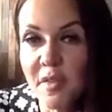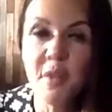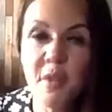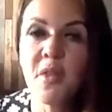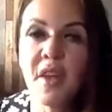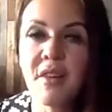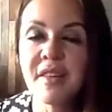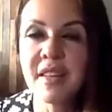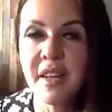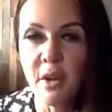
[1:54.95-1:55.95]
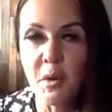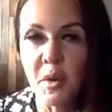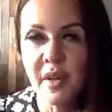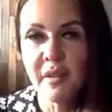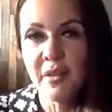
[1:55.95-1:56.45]
so that there is no
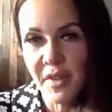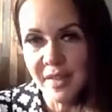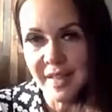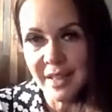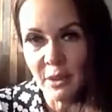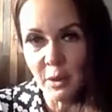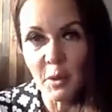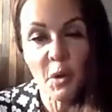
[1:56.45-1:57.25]
physical